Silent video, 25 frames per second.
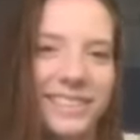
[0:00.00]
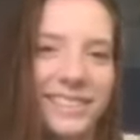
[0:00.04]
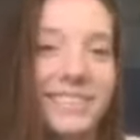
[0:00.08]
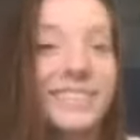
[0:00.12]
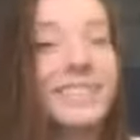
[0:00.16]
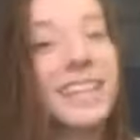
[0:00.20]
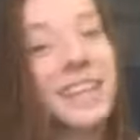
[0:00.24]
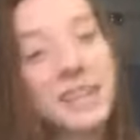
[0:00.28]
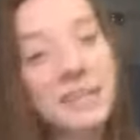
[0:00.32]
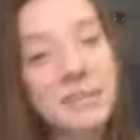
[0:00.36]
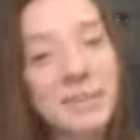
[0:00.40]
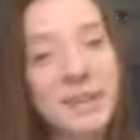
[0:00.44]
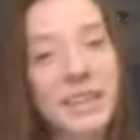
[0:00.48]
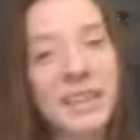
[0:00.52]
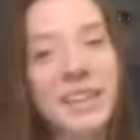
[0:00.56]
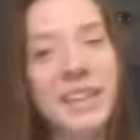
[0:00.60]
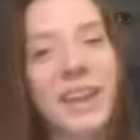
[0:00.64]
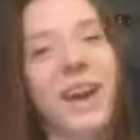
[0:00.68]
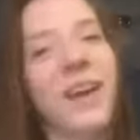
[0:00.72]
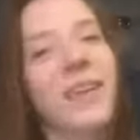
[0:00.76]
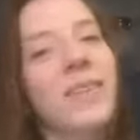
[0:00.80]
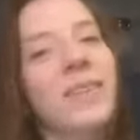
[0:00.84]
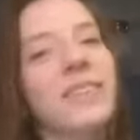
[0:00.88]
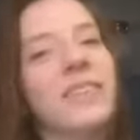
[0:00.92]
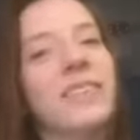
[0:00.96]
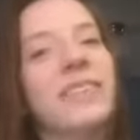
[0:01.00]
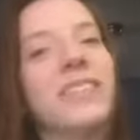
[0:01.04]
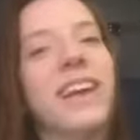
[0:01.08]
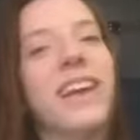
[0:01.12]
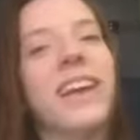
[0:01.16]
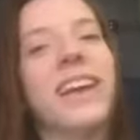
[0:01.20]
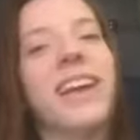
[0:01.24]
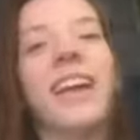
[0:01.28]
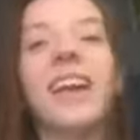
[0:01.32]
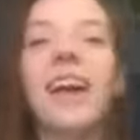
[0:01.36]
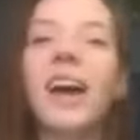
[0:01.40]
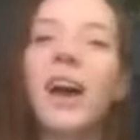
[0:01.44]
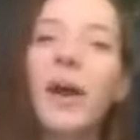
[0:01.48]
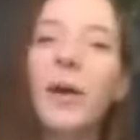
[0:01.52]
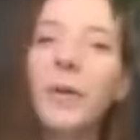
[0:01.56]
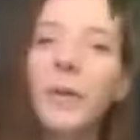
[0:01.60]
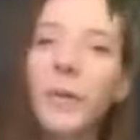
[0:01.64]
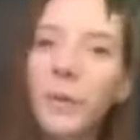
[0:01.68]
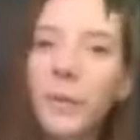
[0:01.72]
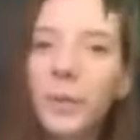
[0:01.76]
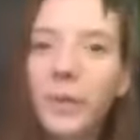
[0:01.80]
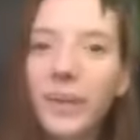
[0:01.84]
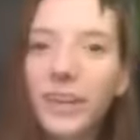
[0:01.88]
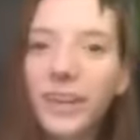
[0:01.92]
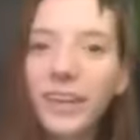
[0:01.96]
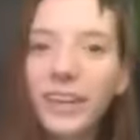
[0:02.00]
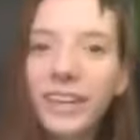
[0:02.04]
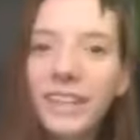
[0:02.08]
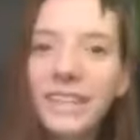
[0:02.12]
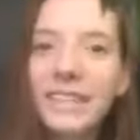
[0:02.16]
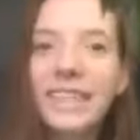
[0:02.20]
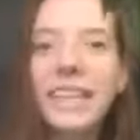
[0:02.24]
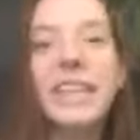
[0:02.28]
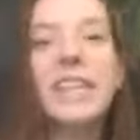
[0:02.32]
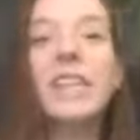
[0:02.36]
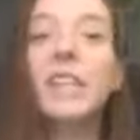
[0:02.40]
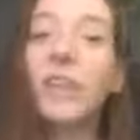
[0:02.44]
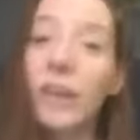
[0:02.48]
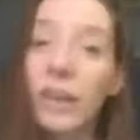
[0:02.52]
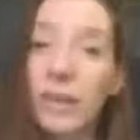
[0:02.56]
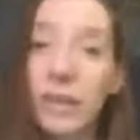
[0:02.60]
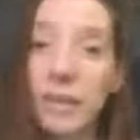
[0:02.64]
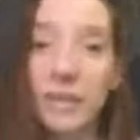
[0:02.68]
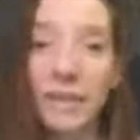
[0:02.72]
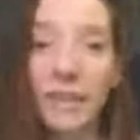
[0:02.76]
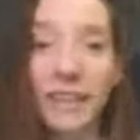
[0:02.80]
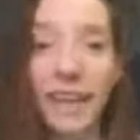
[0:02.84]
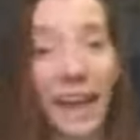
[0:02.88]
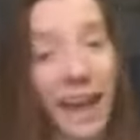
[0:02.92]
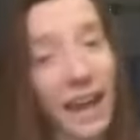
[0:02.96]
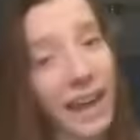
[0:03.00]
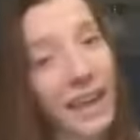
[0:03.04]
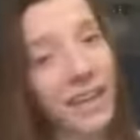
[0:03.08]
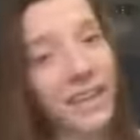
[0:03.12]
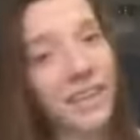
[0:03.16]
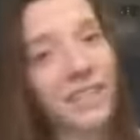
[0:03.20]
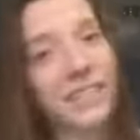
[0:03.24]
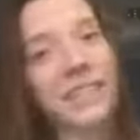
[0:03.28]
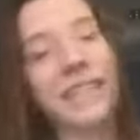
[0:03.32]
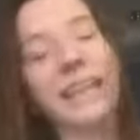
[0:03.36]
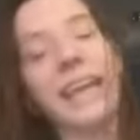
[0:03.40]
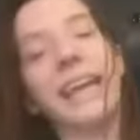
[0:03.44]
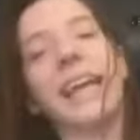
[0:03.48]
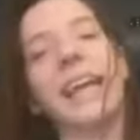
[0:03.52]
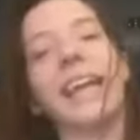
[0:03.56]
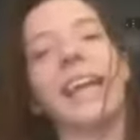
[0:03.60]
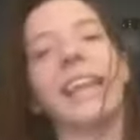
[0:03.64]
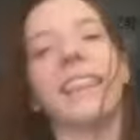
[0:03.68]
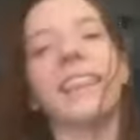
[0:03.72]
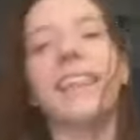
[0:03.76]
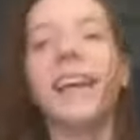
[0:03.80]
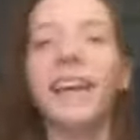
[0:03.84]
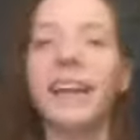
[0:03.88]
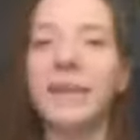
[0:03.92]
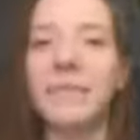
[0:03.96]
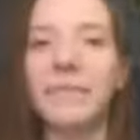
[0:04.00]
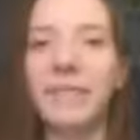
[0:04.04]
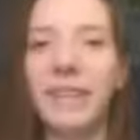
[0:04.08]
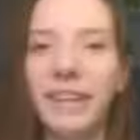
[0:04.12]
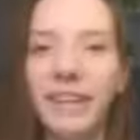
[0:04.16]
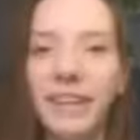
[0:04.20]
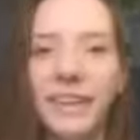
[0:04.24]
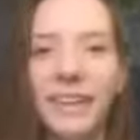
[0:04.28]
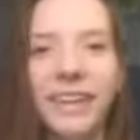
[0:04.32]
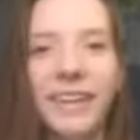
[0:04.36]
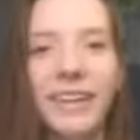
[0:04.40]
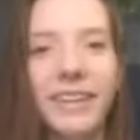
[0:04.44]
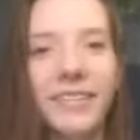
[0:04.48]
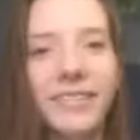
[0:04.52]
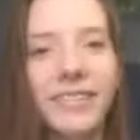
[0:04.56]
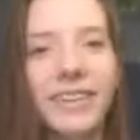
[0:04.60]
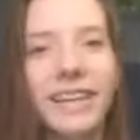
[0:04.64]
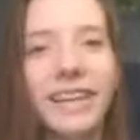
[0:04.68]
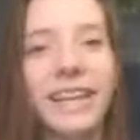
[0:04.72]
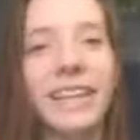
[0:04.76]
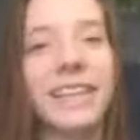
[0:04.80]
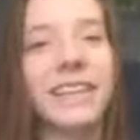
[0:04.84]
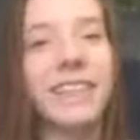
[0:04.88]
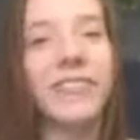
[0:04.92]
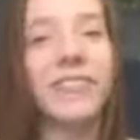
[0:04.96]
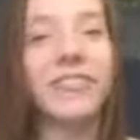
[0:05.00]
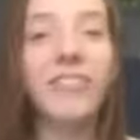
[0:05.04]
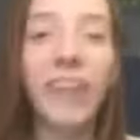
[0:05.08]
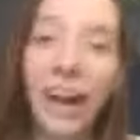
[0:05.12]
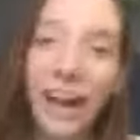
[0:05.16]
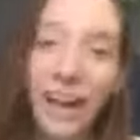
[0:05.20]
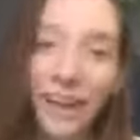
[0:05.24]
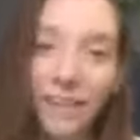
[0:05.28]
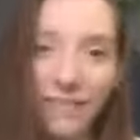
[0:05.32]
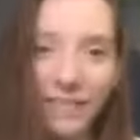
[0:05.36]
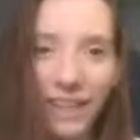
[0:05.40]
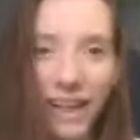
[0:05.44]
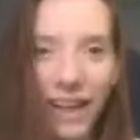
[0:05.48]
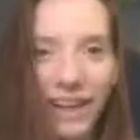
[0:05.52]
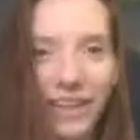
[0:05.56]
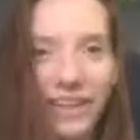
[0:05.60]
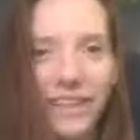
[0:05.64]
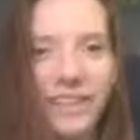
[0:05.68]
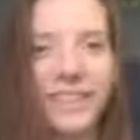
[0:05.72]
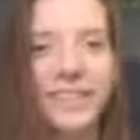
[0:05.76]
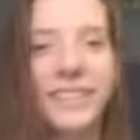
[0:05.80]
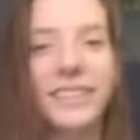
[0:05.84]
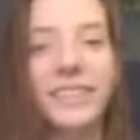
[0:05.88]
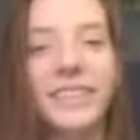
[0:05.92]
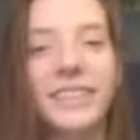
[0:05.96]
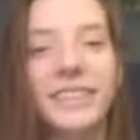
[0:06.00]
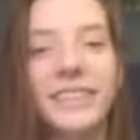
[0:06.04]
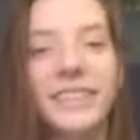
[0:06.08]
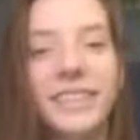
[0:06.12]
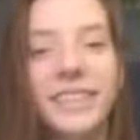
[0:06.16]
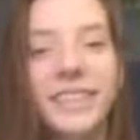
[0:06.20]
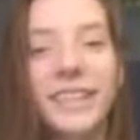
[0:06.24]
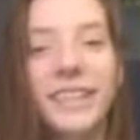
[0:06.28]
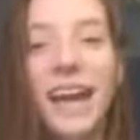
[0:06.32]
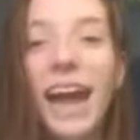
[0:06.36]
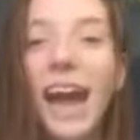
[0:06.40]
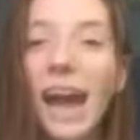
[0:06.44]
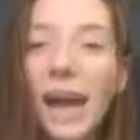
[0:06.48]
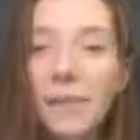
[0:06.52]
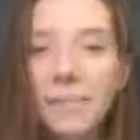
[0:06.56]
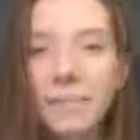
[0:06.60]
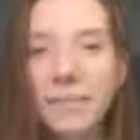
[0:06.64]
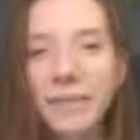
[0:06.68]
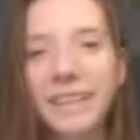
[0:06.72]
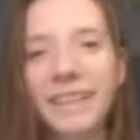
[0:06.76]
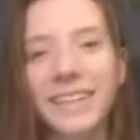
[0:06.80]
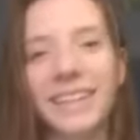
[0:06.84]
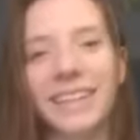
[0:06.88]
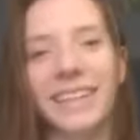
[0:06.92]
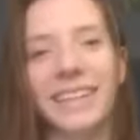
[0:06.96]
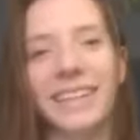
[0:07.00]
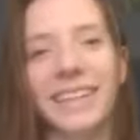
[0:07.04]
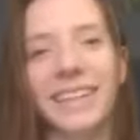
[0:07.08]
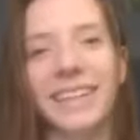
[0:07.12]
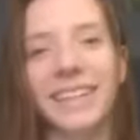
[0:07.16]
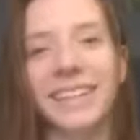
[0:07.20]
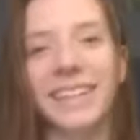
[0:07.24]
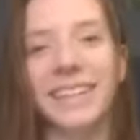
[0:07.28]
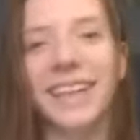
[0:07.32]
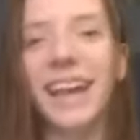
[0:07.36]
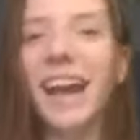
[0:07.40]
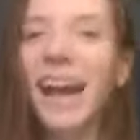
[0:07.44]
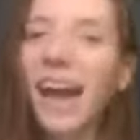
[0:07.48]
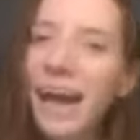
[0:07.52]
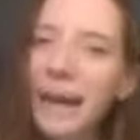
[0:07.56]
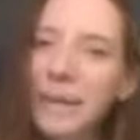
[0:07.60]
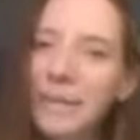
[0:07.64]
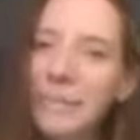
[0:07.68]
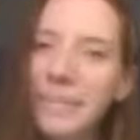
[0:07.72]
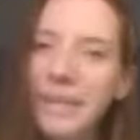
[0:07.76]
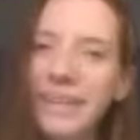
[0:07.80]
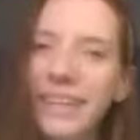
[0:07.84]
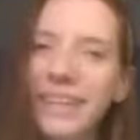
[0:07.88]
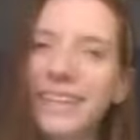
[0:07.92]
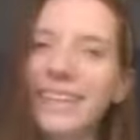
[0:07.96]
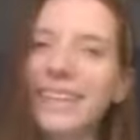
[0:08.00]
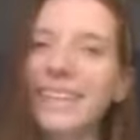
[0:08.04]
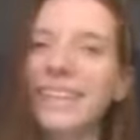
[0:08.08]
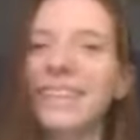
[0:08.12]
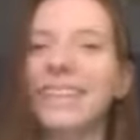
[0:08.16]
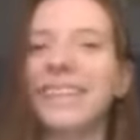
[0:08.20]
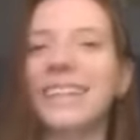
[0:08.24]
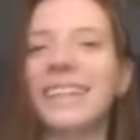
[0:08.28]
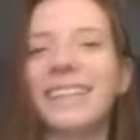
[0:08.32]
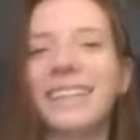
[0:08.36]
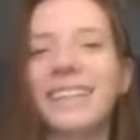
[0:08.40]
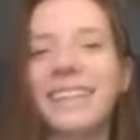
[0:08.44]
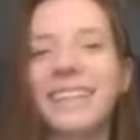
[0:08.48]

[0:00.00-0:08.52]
does anybody know of a word that starts with an H that I'm thinking of? 5 letters? Happy. Happy.